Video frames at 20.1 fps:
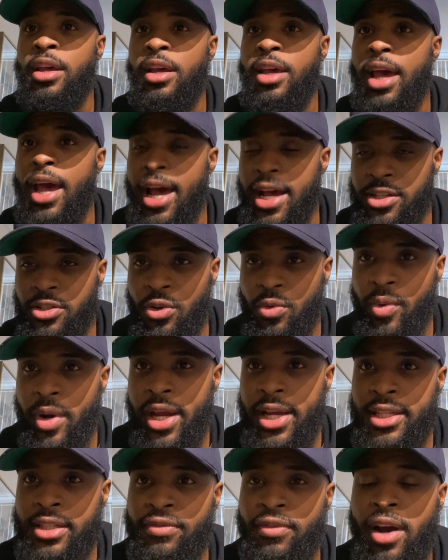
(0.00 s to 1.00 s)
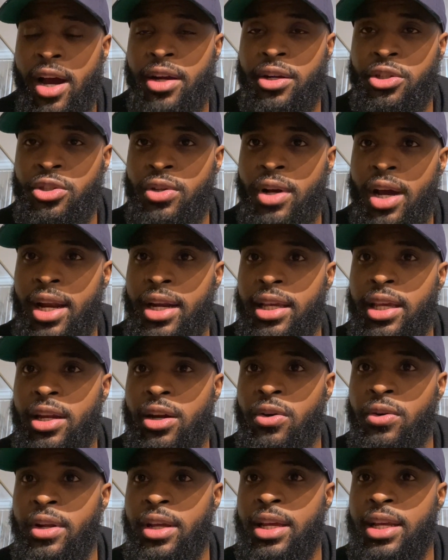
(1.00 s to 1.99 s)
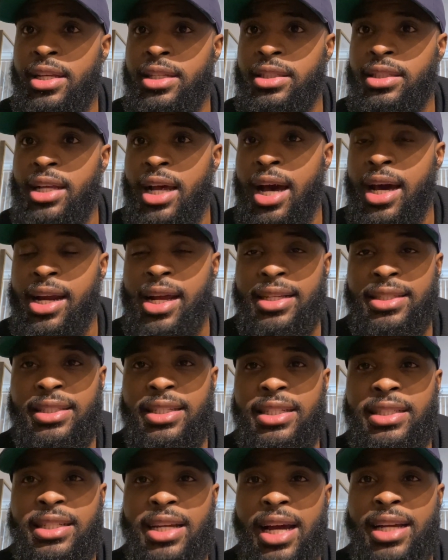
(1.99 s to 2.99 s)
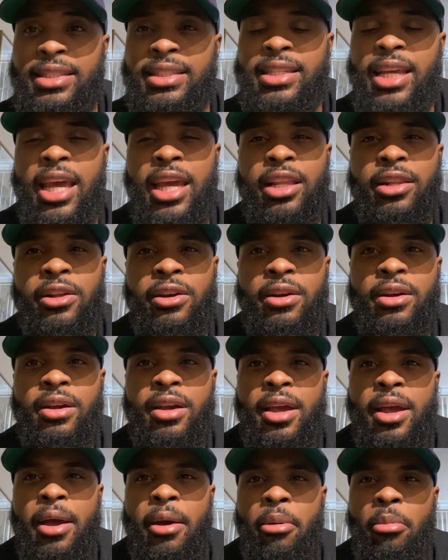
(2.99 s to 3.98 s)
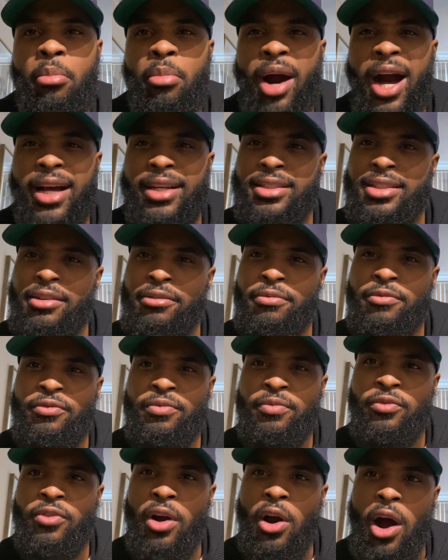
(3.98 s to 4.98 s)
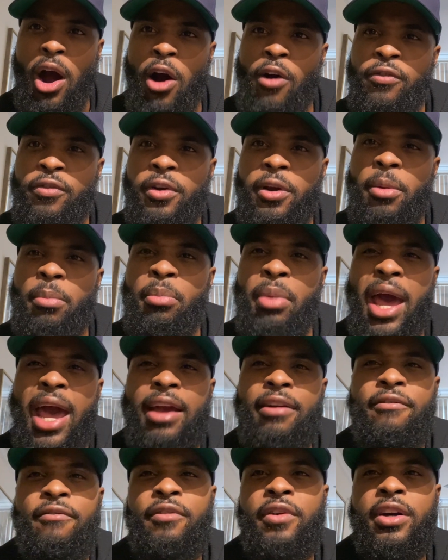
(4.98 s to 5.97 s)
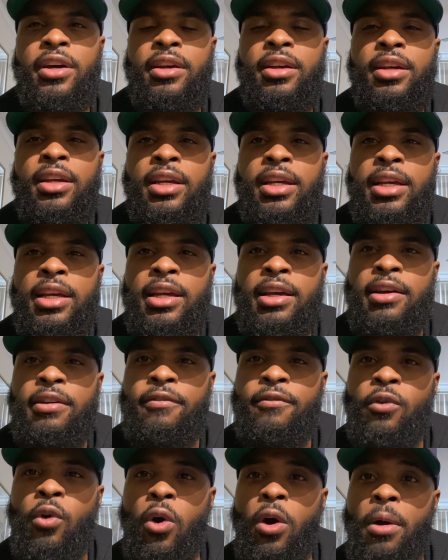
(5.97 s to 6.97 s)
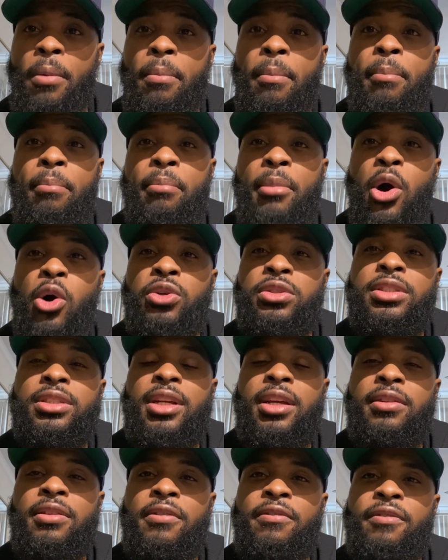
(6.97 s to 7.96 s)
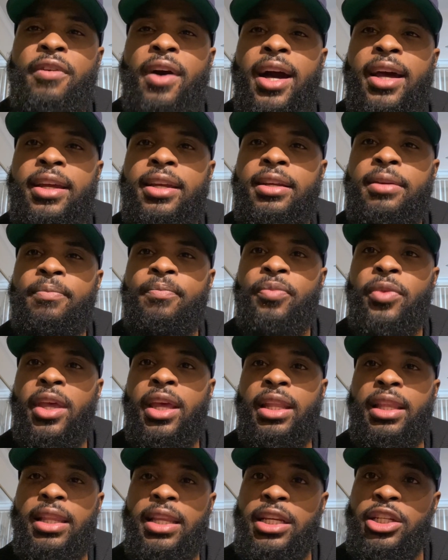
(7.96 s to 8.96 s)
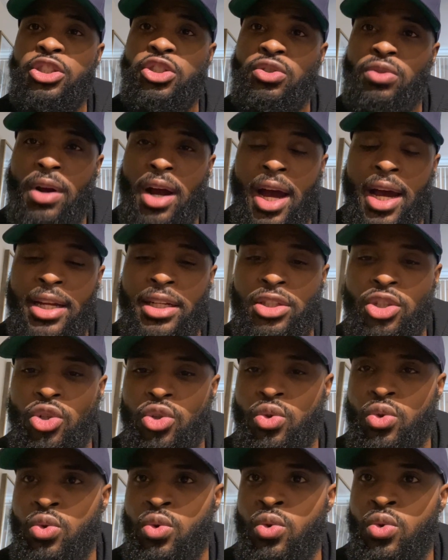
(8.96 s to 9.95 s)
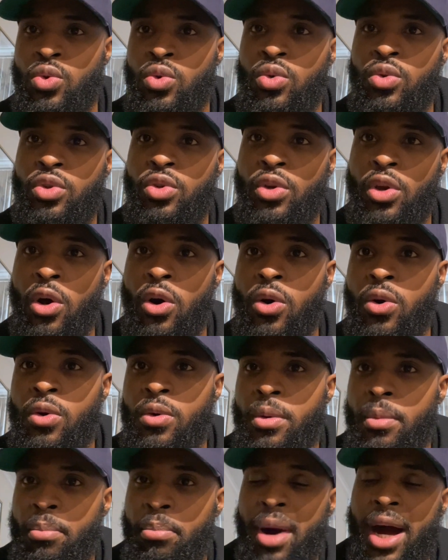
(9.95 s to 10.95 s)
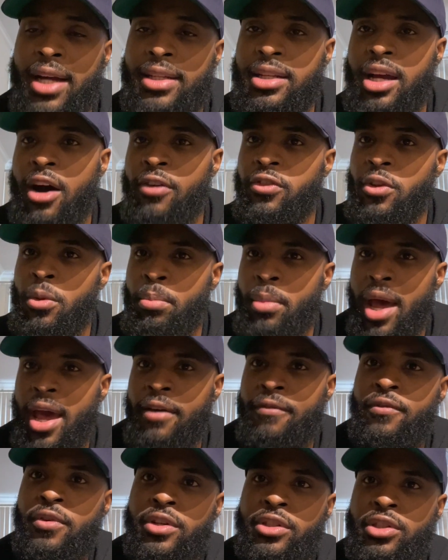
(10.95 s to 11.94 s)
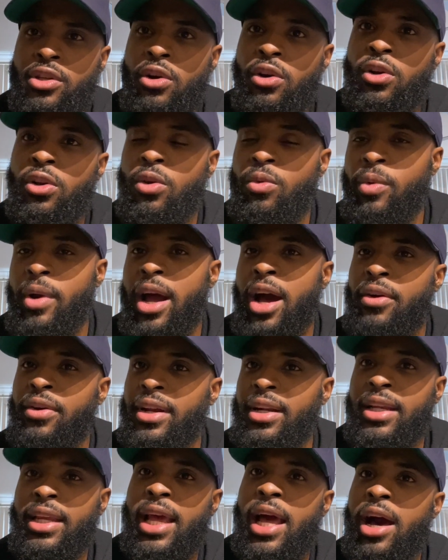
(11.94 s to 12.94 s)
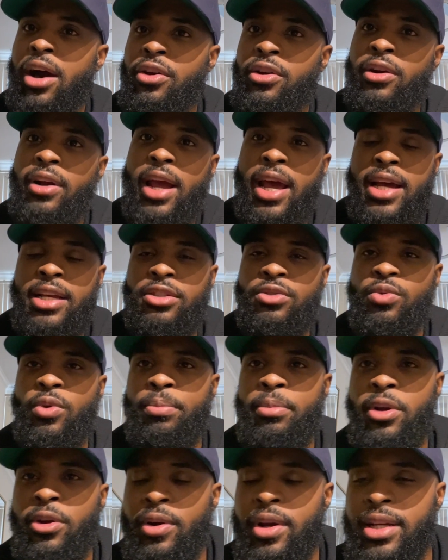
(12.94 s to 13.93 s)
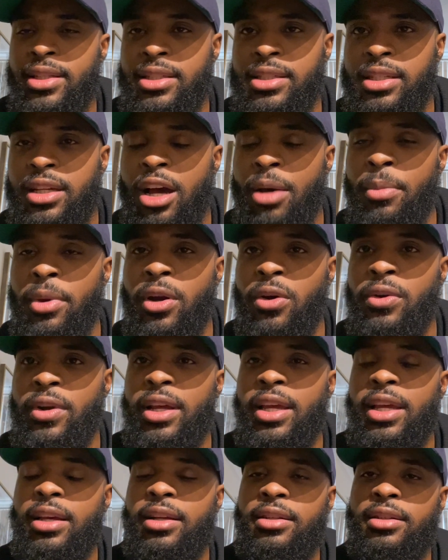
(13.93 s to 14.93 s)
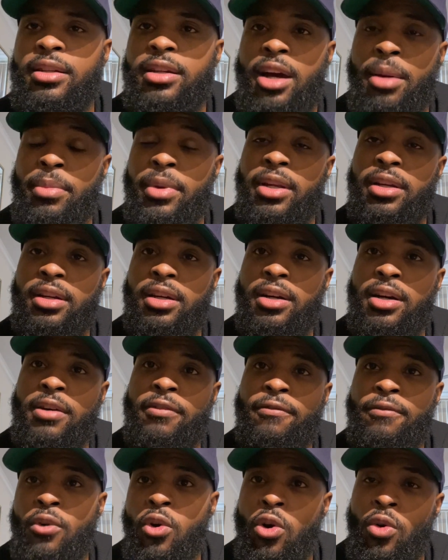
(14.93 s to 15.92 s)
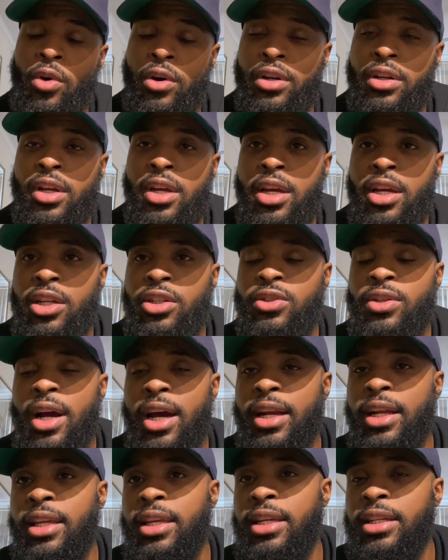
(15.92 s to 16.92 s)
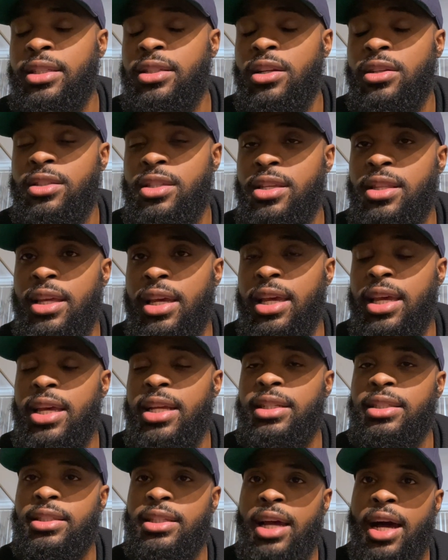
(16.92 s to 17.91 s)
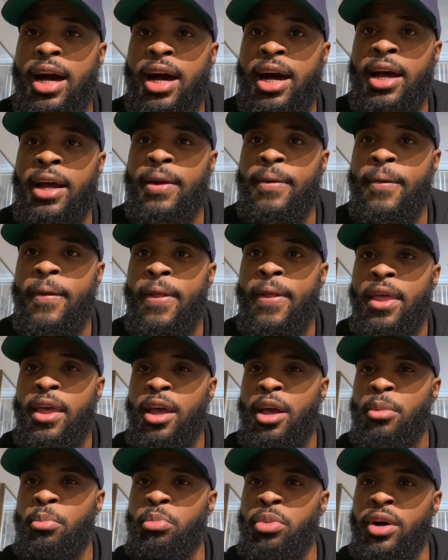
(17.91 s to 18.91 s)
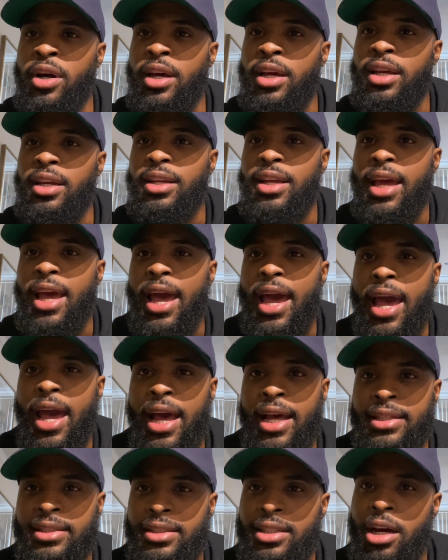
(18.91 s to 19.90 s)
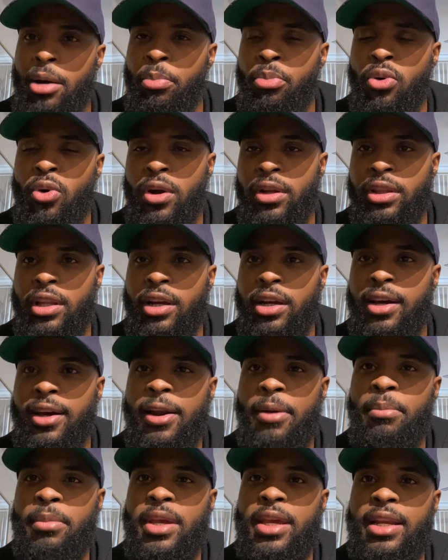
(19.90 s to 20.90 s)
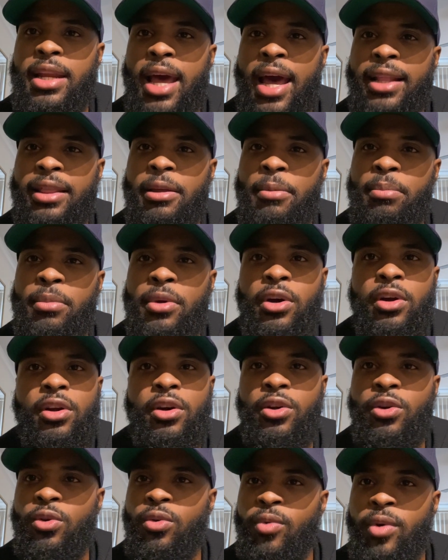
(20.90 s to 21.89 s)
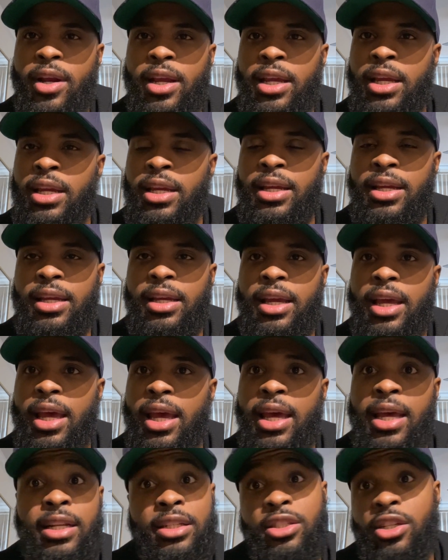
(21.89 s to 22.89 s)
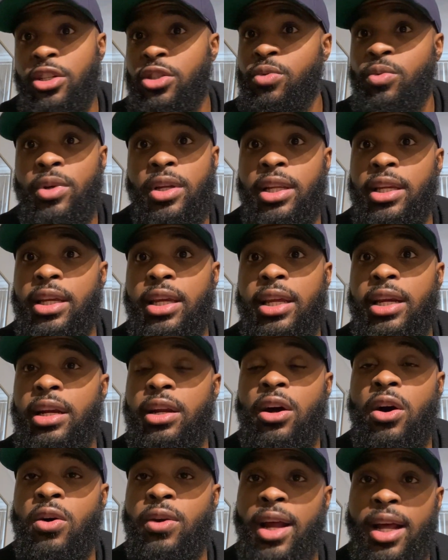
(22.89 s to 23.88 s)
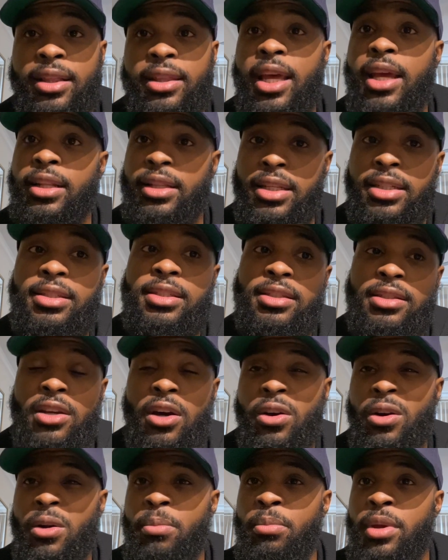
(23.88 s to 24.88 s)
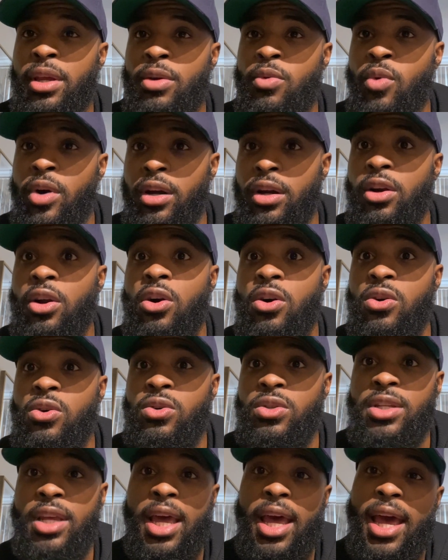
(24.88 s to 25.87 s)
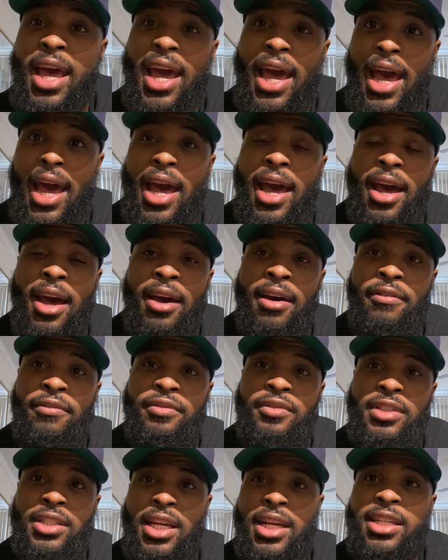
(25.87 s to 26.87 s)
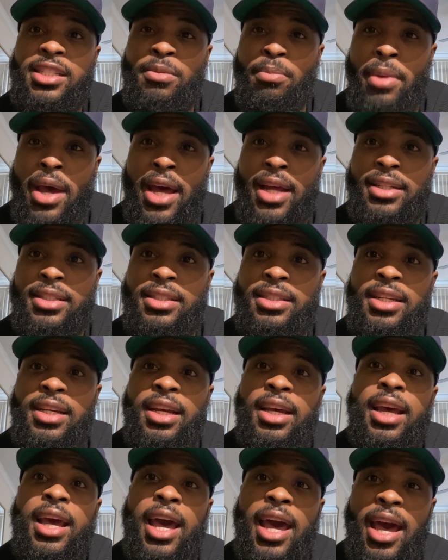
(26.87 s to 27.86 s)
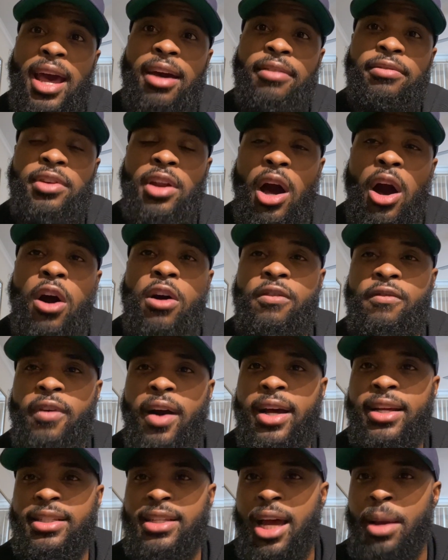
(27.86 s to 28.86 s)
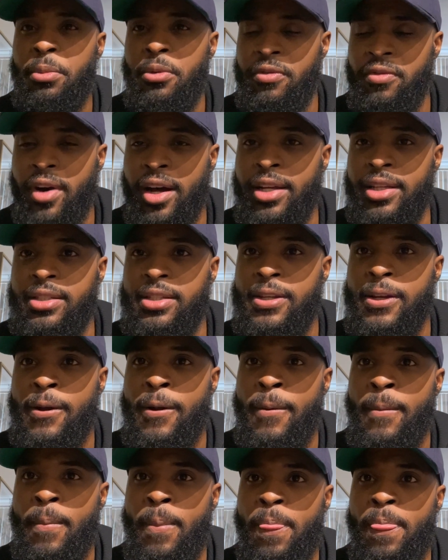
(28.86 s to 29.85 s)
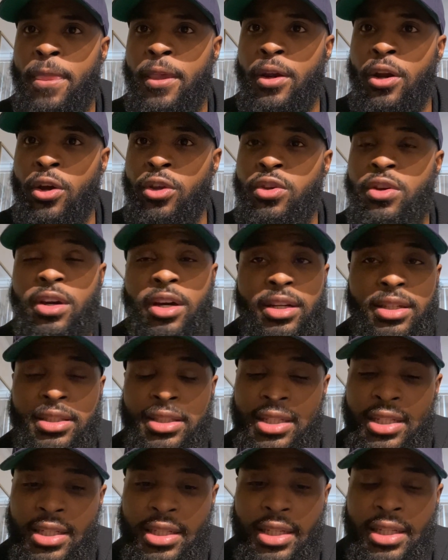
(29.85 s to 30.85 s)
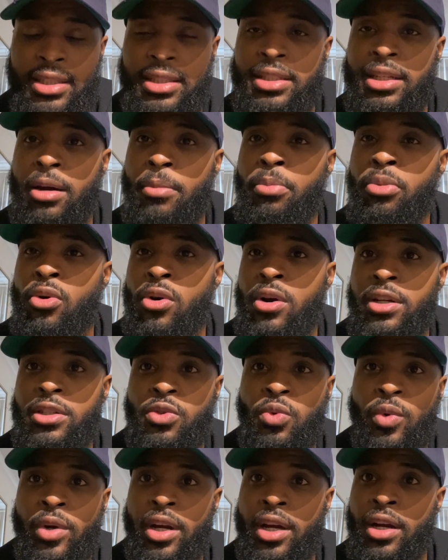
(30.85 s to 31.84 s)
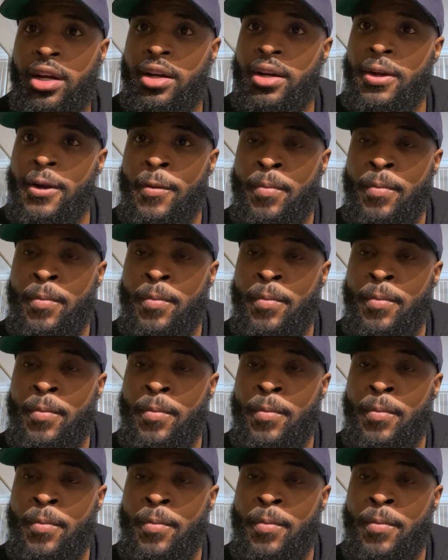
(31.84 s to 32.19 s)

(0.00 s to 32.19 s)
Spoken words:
as a rangefinder trying to get on the inside. I see Josh Taylor boxing off of the back foot for most of the fight, at least trying to, you know, box off the back foot, circle around and counter as Ramirez is coming forward trying to get to the inside. But at some point, they're going to meet at the middle of the ring and just really get it on. I think this is going to be one of those half chess match, half dog fight type of fights. You know, you're going to see in some points where